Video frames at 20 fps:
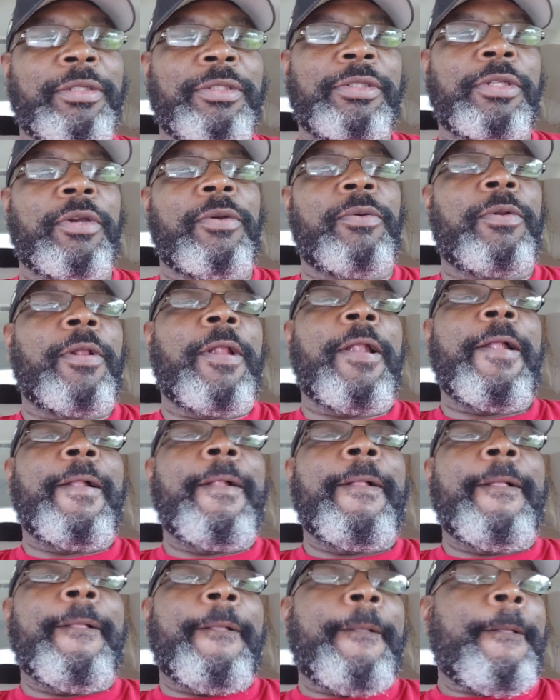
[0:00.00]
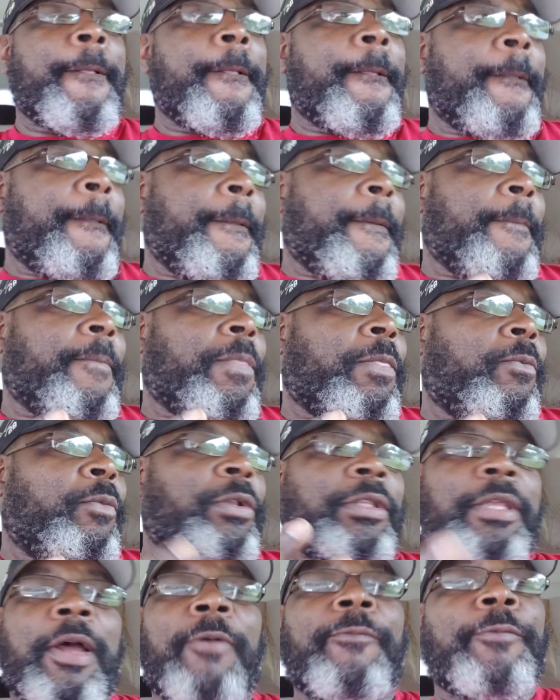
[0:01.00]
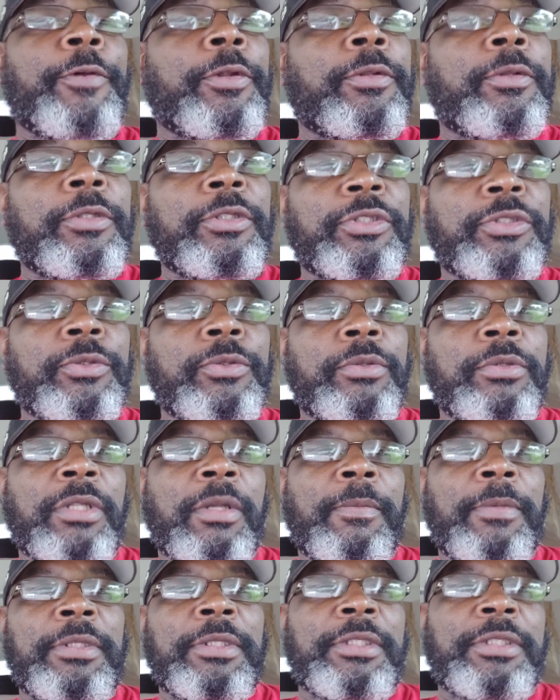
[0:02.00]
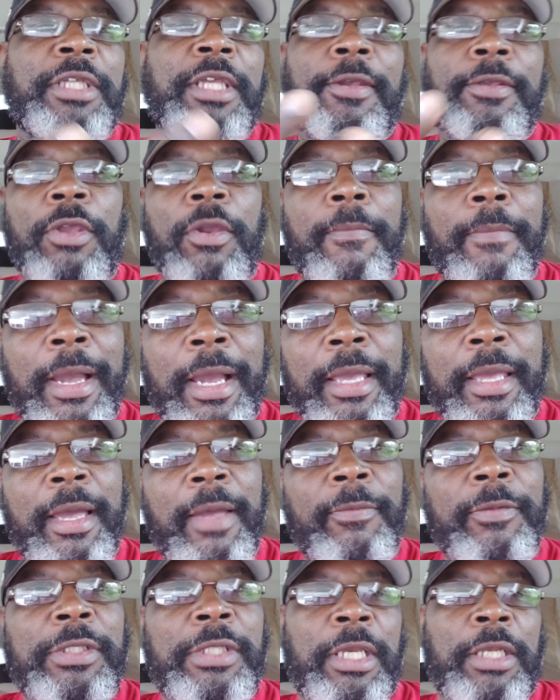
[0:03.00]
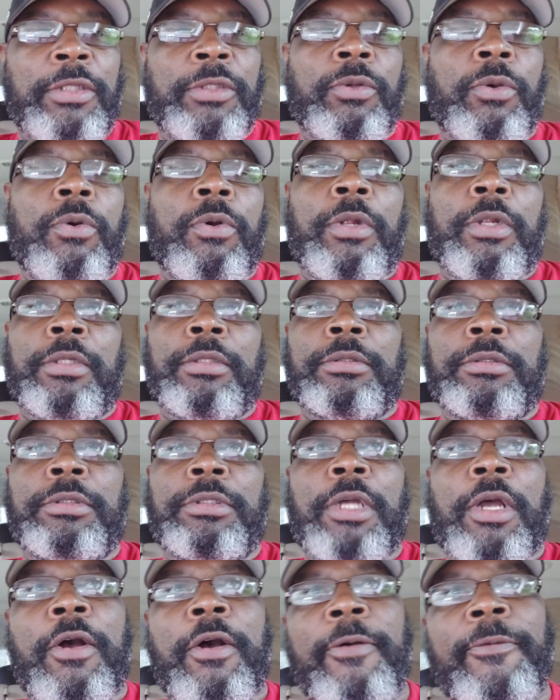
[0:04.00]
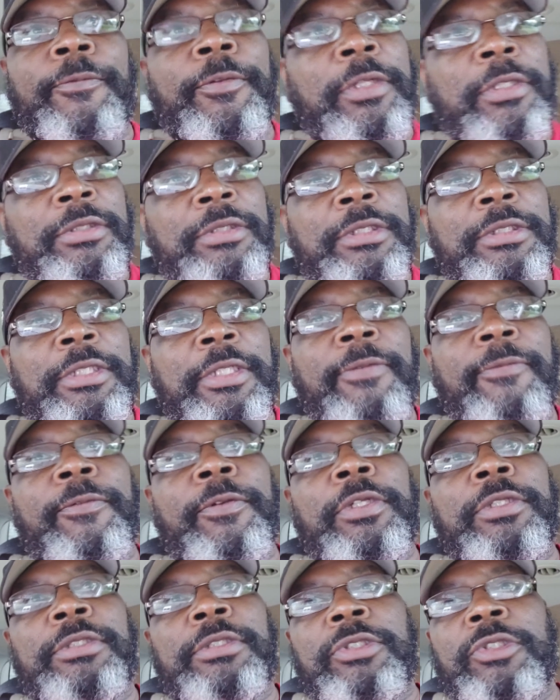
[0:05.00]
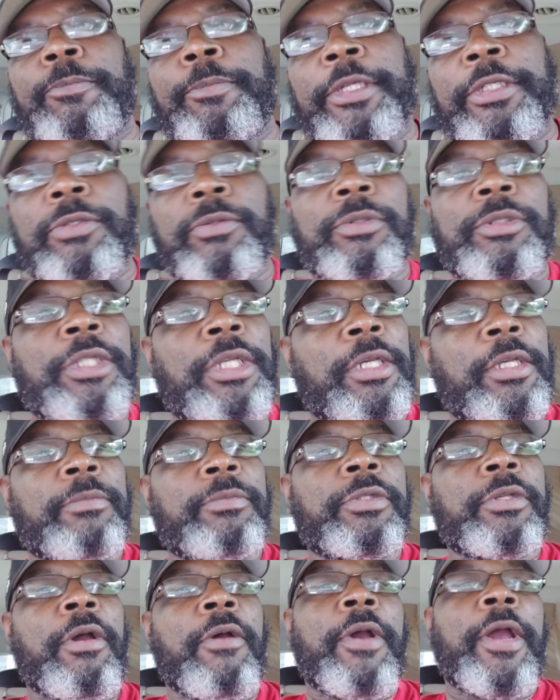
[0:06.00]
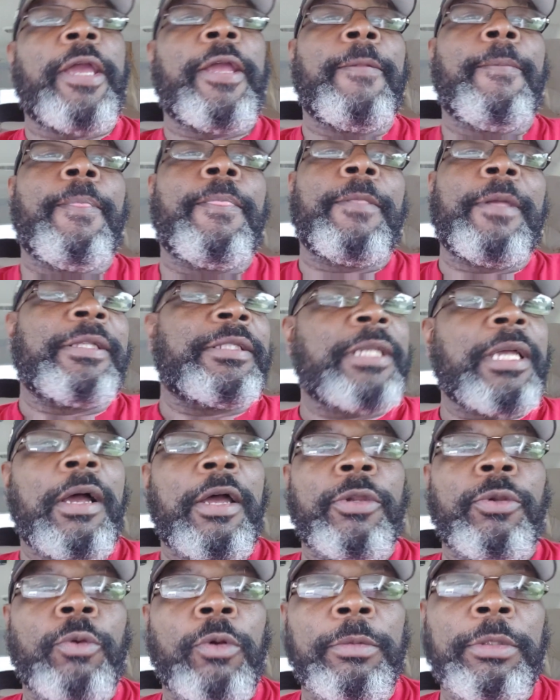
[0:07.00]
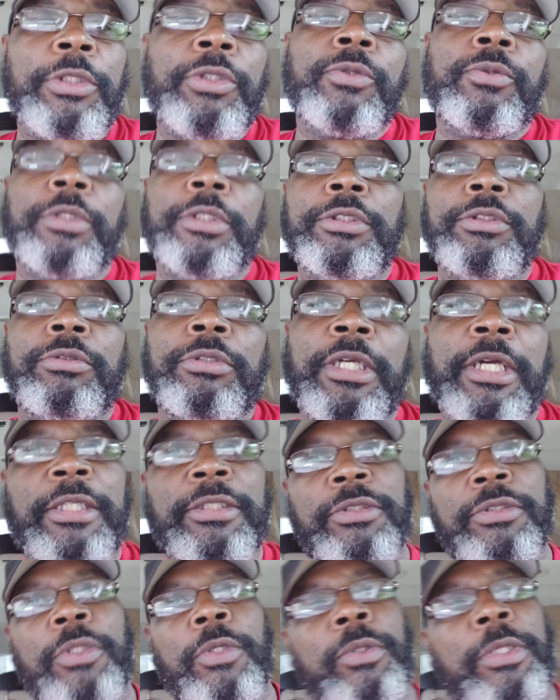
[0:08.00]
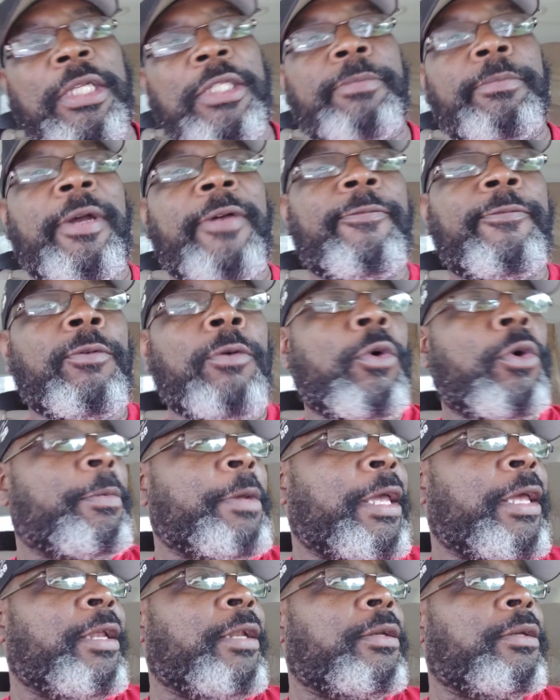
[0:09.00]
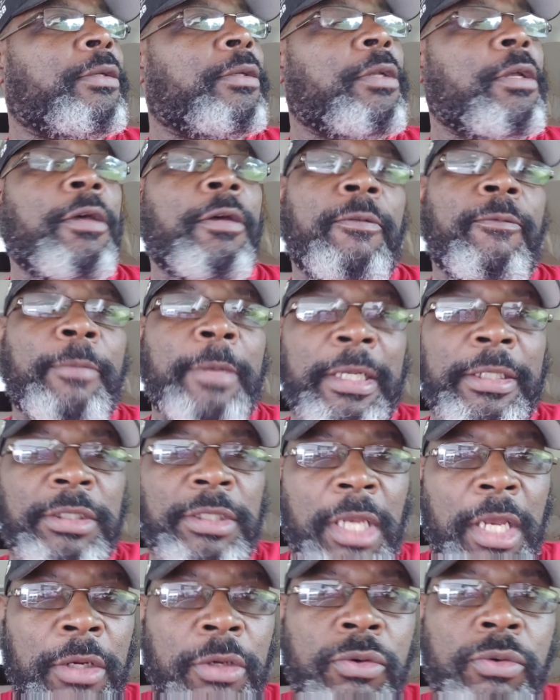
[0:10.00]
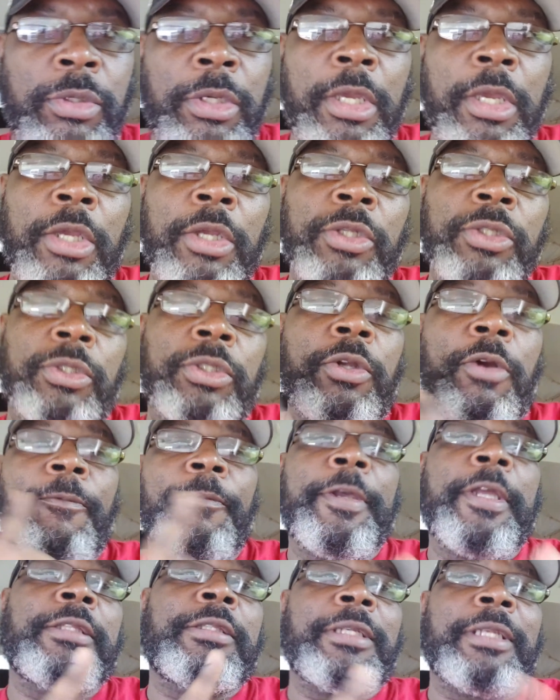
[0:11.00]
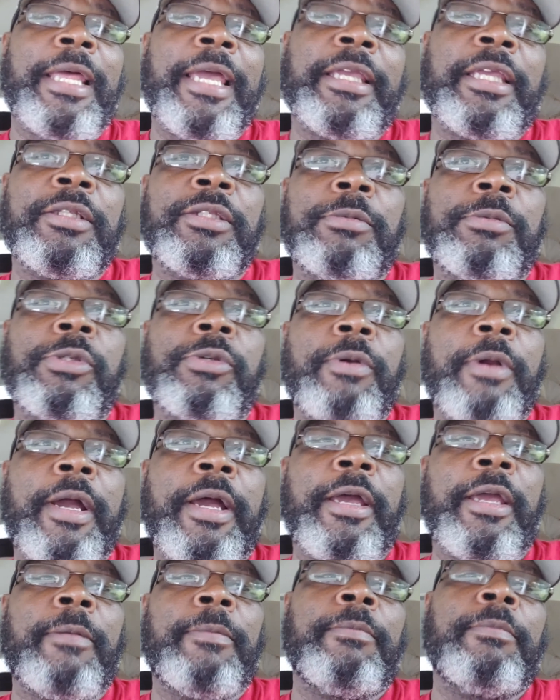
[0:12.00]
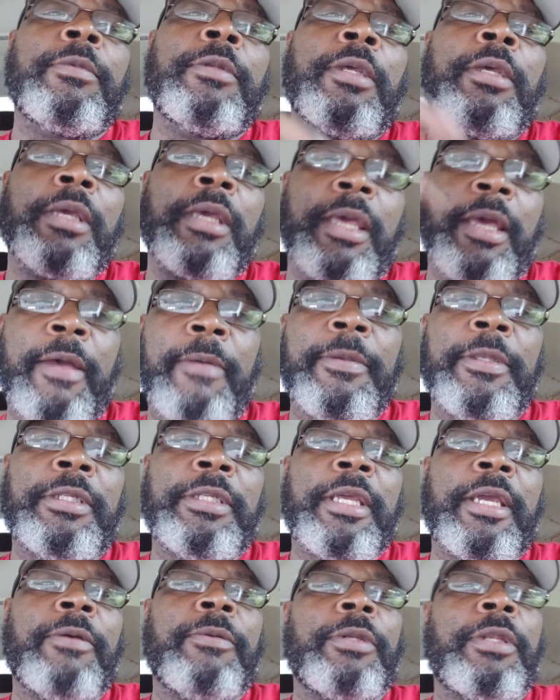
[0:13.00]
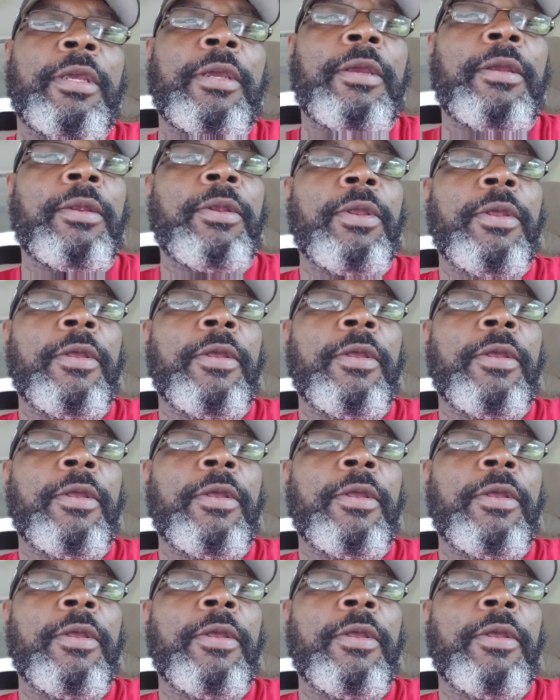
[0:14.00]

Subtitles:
So without further ado, I'm gonna just give you my commentating on the offense, the defense, and special teams. All right, that's how I normally do it. You guys know that's my format of my channel. So don't forget to like and subscribe. Comment down there.